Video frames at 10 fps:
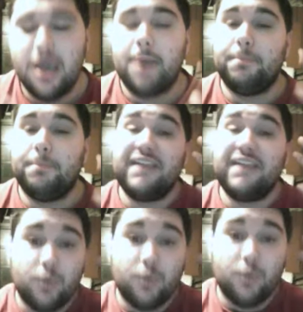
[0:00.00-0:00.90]
But
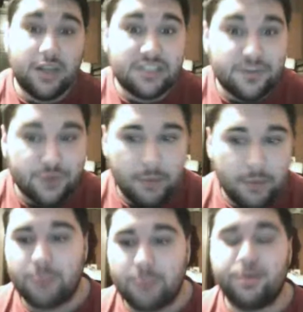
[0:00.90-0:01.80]
if it wasn't for
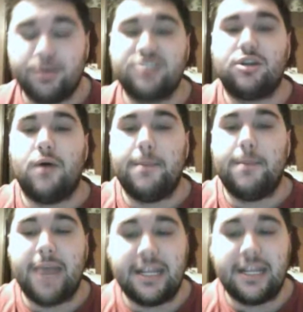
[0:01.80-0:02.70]
Mark Briscoe
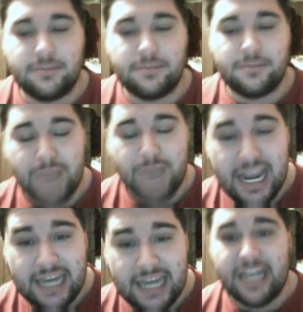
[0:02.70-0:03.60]
and Mike
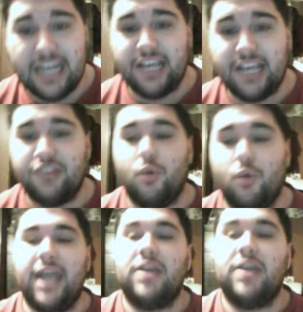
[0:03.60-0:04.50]
Bennett getting in the
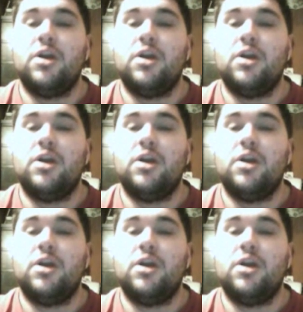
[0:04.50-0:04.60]
way,